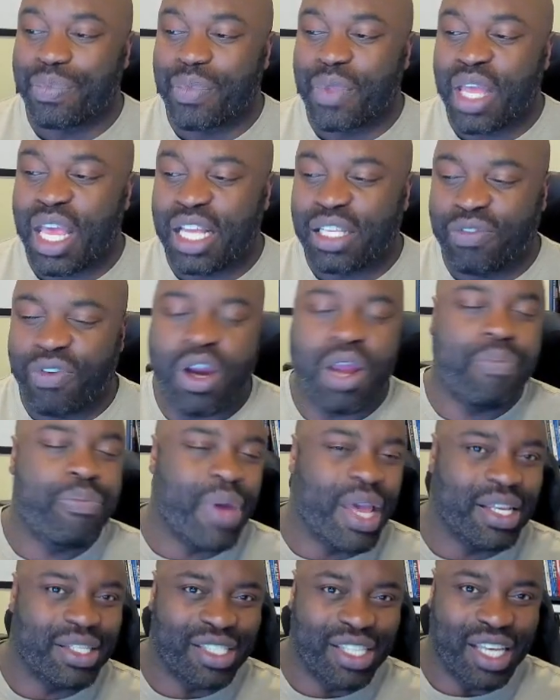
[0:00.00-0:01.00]
It's very
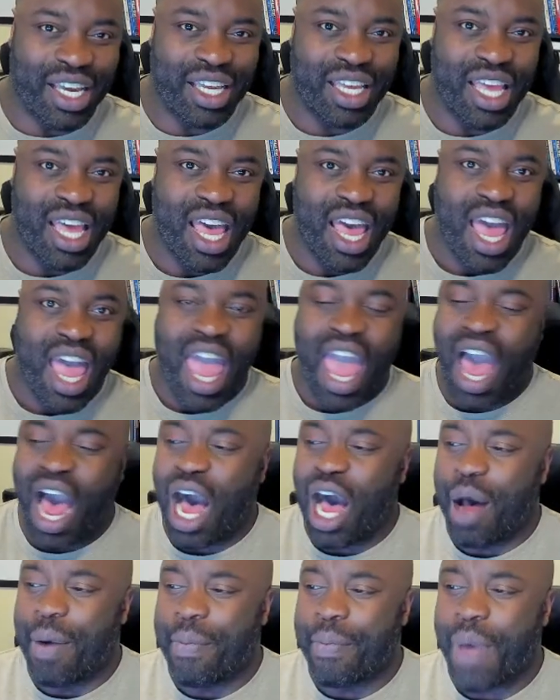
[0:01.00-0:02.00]
basic.
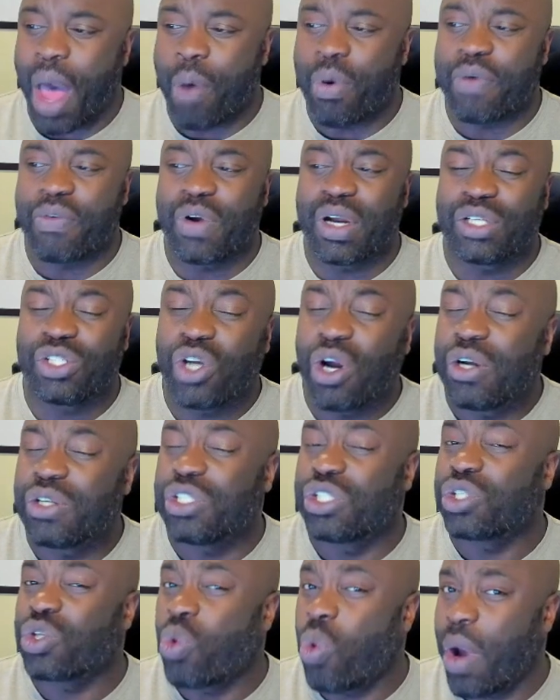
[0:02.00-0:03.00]
However, it
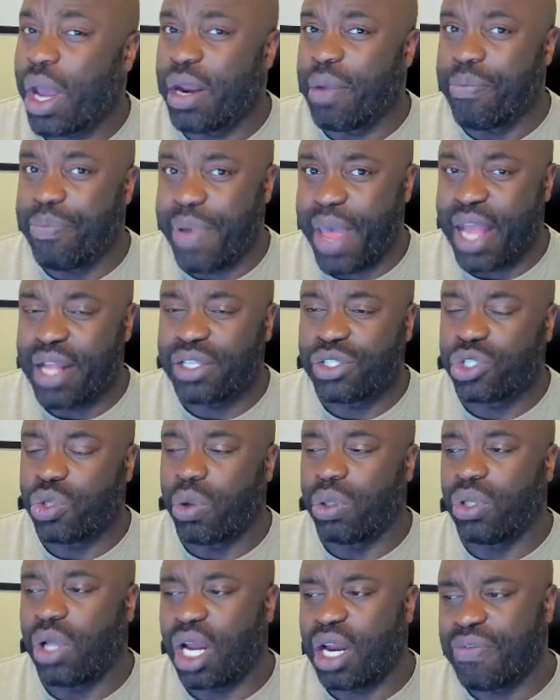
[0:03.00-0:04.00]
charges quite a bit. So a
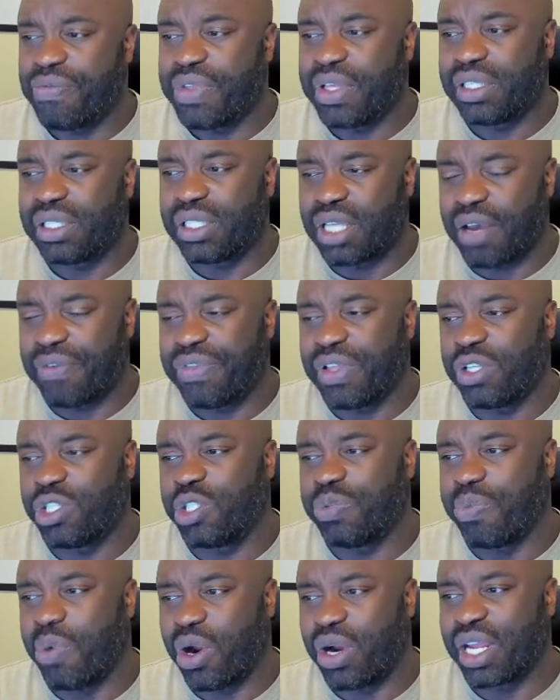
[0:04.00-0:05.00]
lot of the stuff that
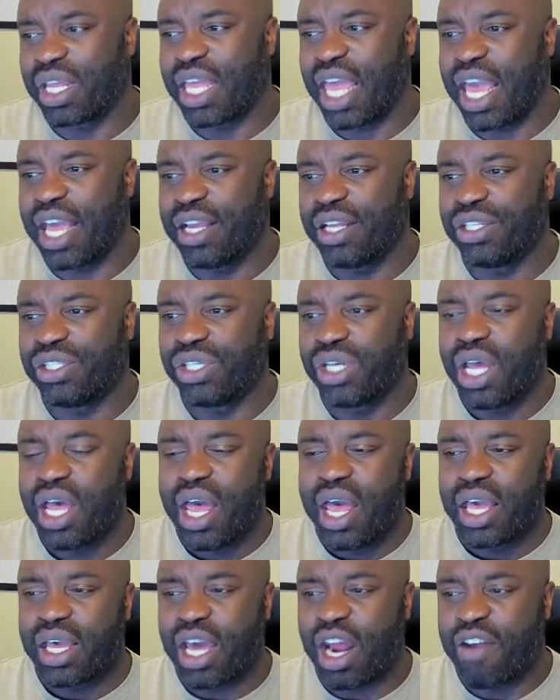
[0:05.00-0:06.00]
Smart Engage
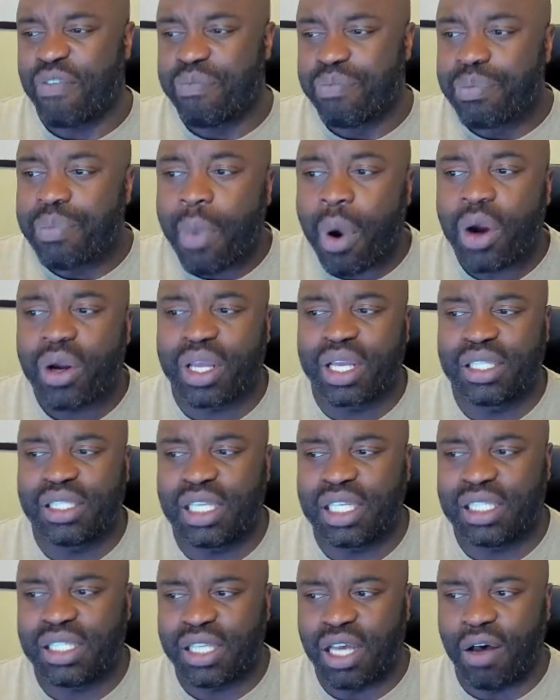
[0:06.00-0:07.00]
kind of markets
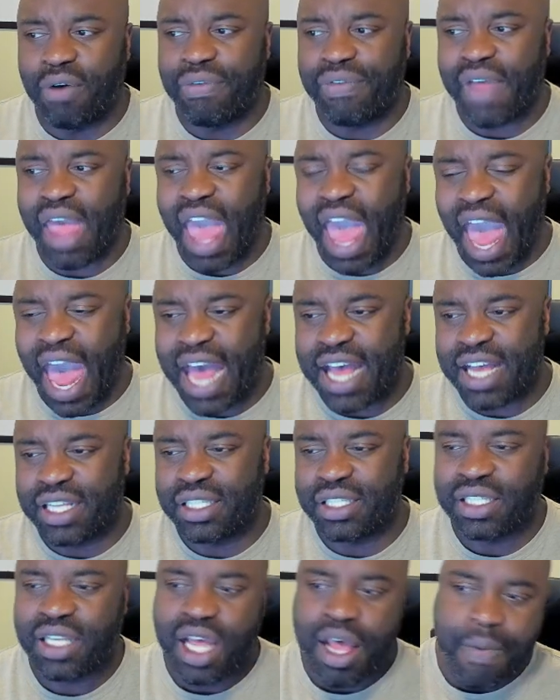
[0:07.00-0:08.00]
itself
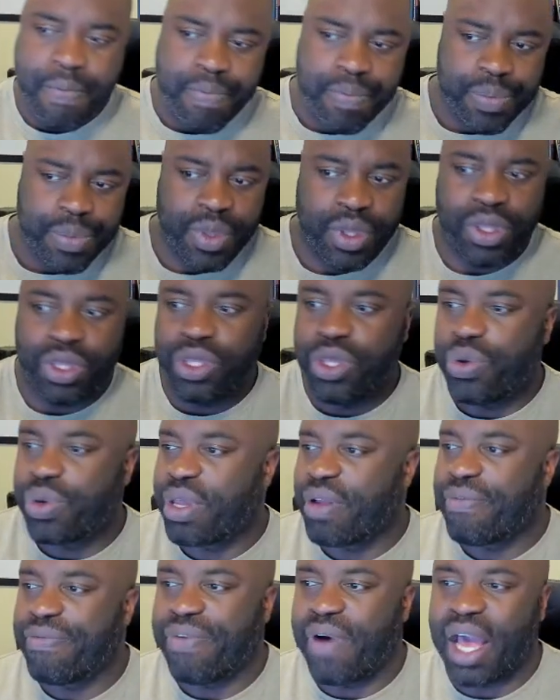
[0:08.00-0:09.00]
as, you
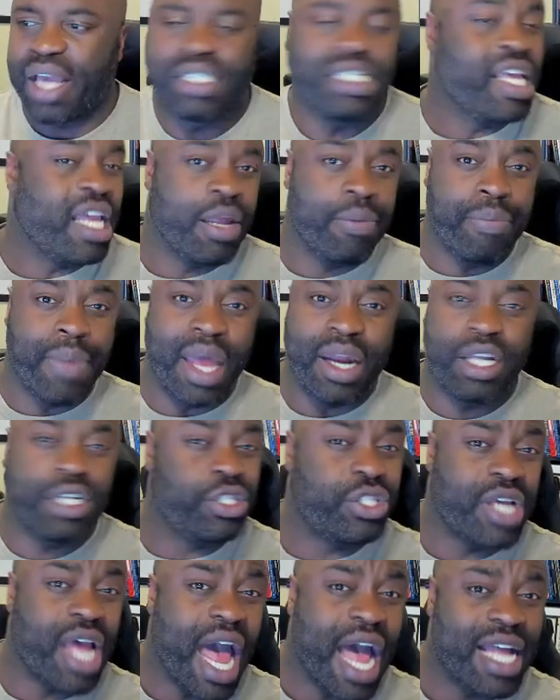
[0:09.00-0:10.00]
can find in
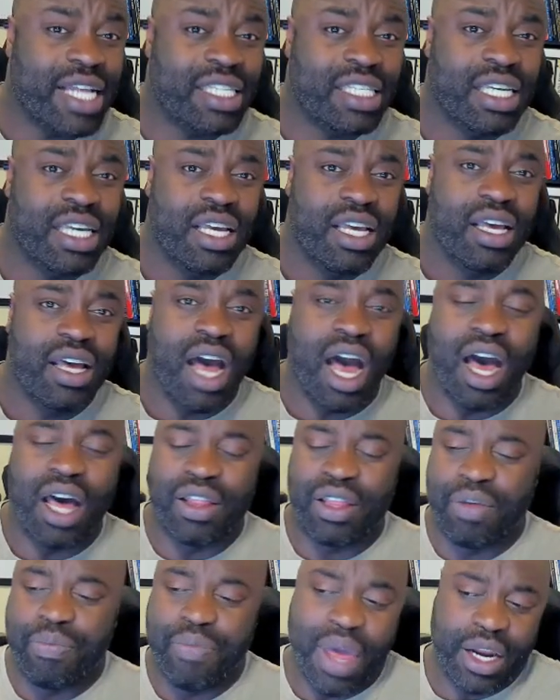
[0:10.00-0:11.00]
ManyChat,
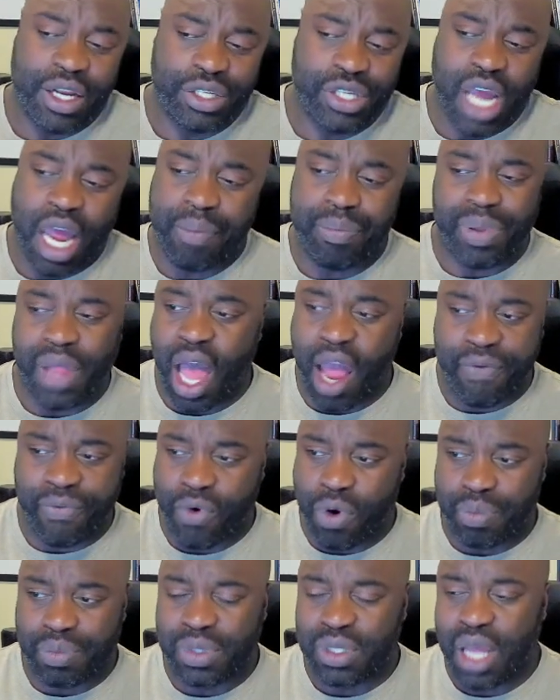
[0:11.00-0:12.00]
the ManyChat
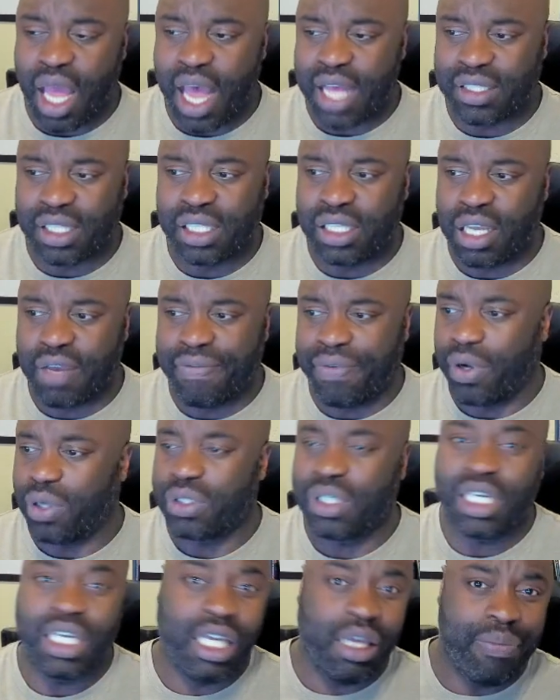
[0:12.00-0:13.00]
platform as a
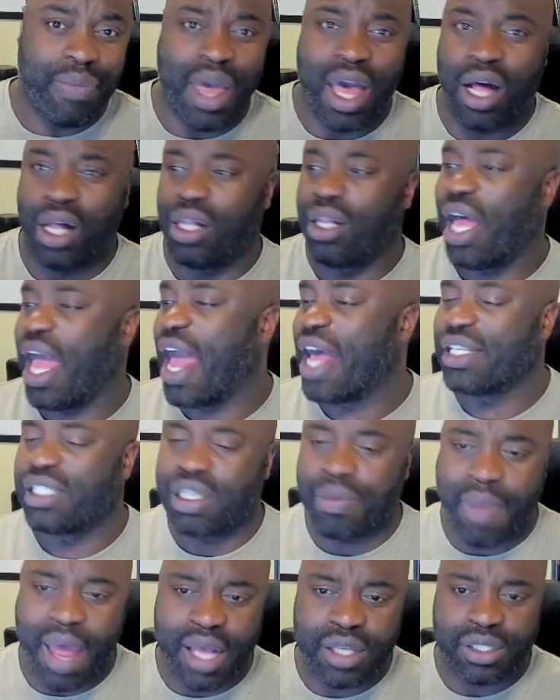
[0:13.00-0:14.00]
default, email,
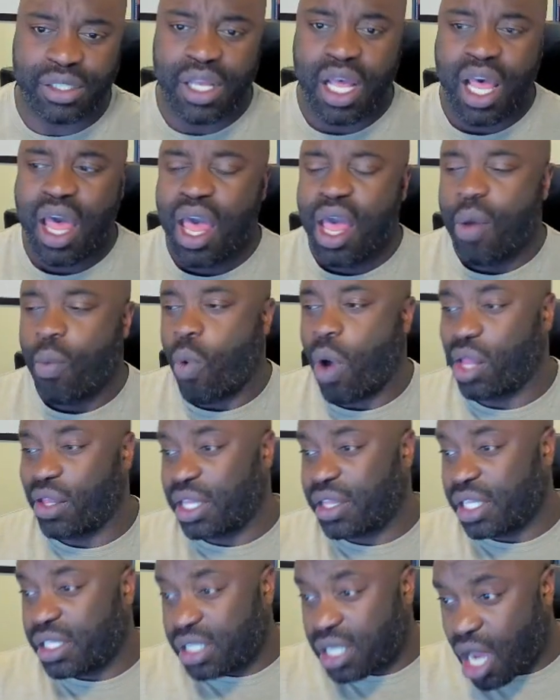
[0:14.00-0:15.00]
SMS. While at
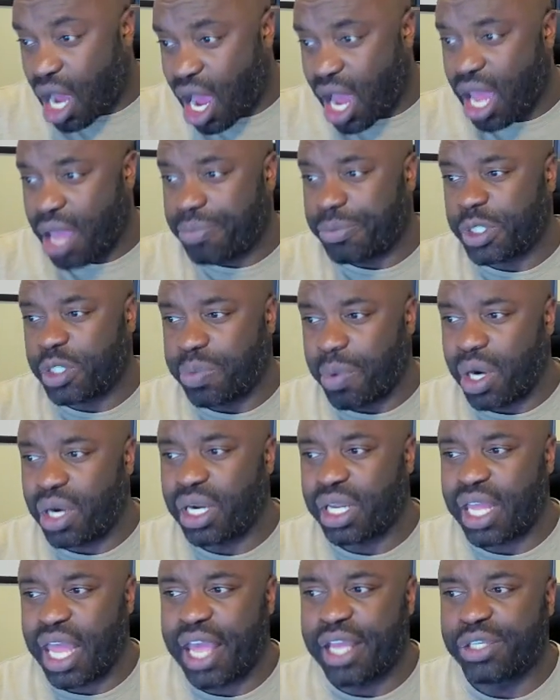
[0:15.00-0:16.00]
the time, Smart
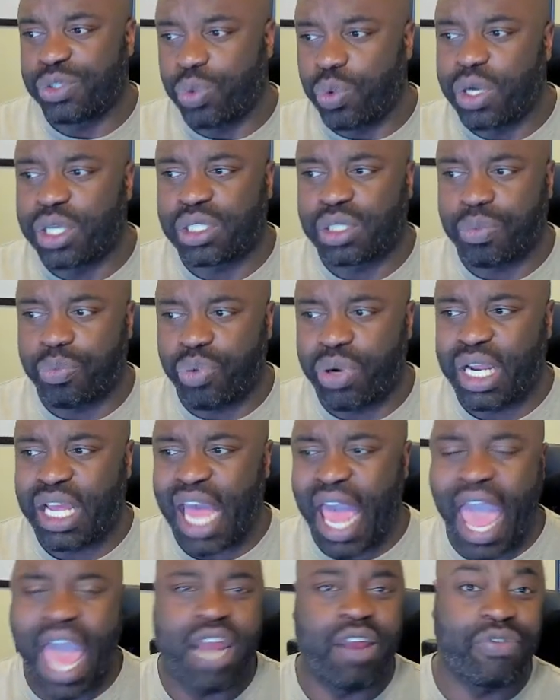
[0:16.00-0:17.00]
Engage was pretty
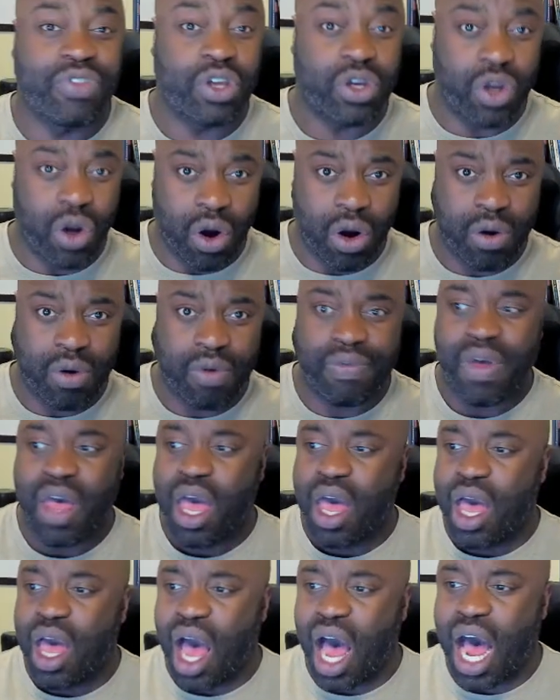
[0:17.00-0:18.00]
ahead of the curve,
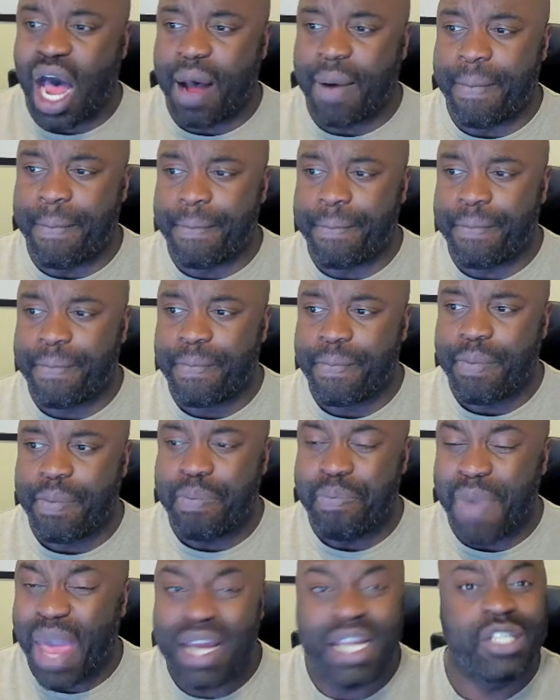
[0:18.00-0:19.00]

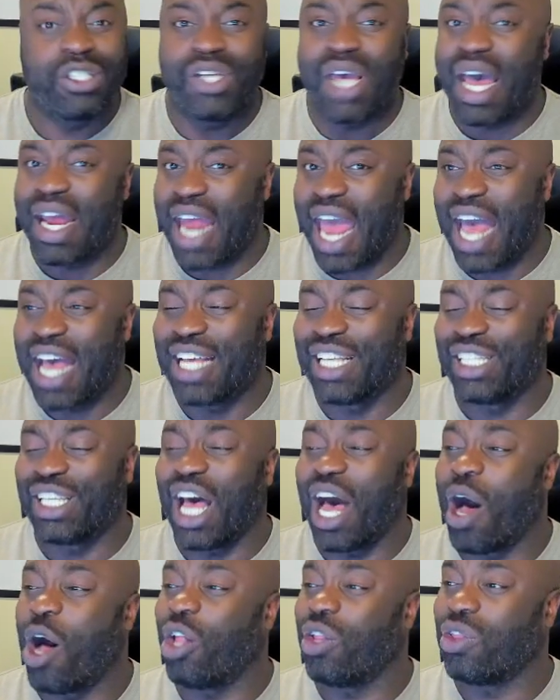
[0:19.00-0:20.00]
ManyChat has
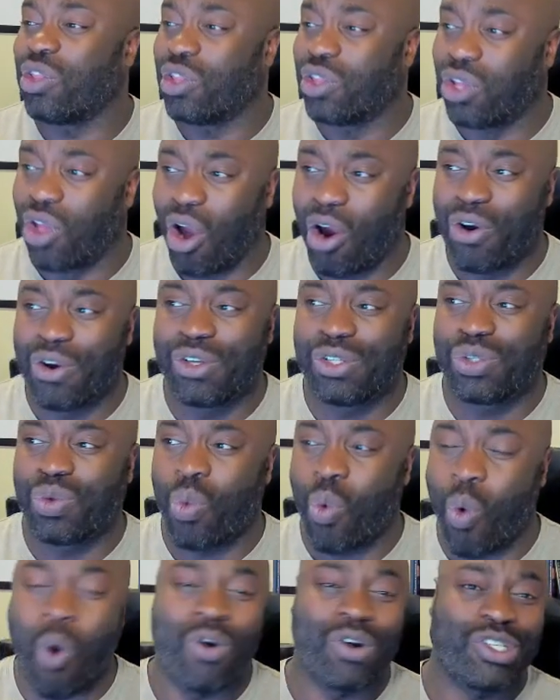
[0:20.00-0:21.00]
a large
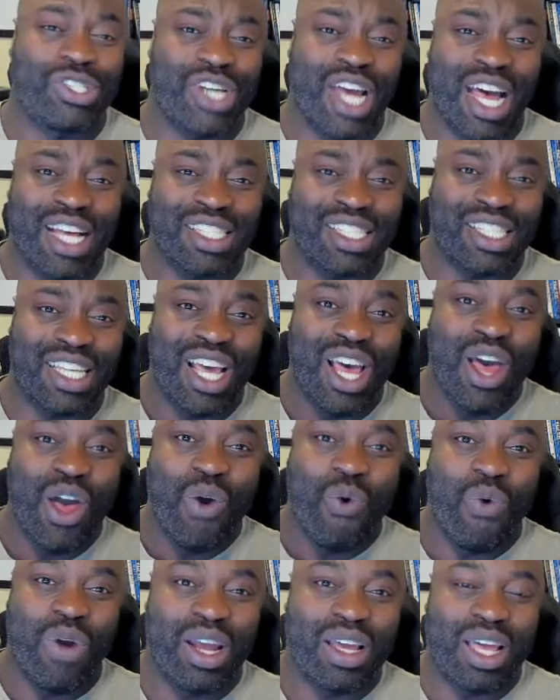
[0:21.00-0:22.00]
war chest
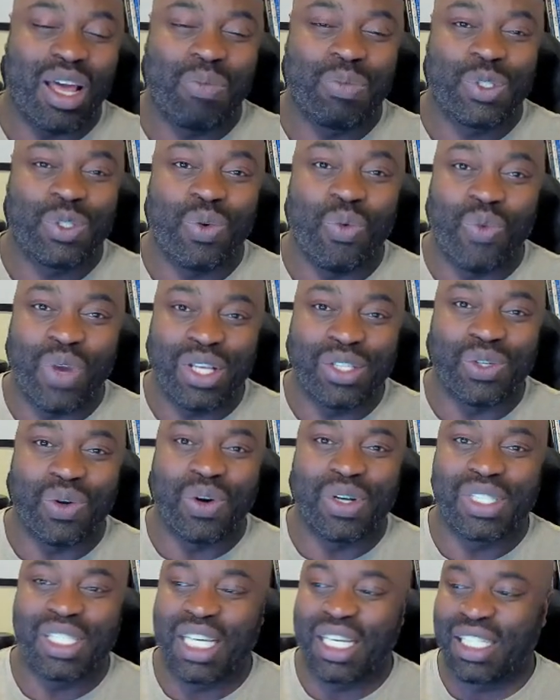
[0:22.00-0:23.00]
when it comes to
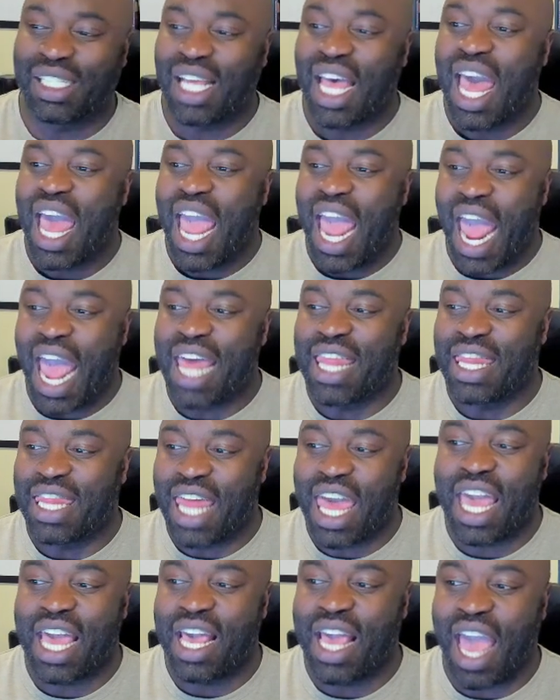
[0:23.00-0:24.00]
resources, and
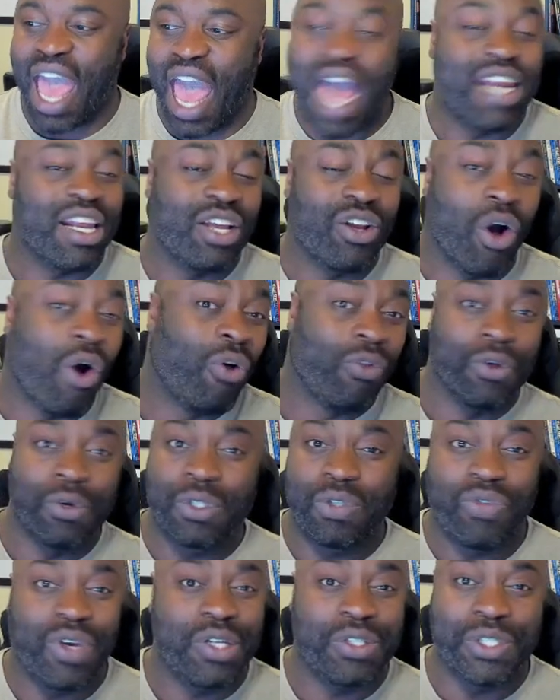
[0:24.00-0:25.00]
they added all
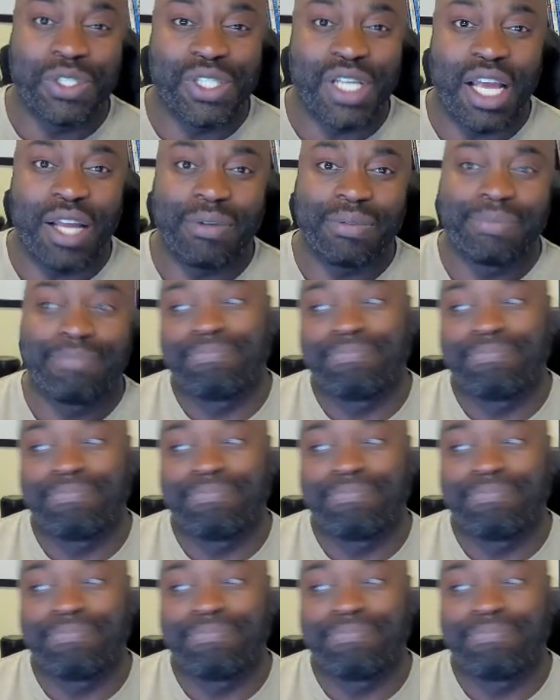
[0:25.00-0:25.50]
those features in.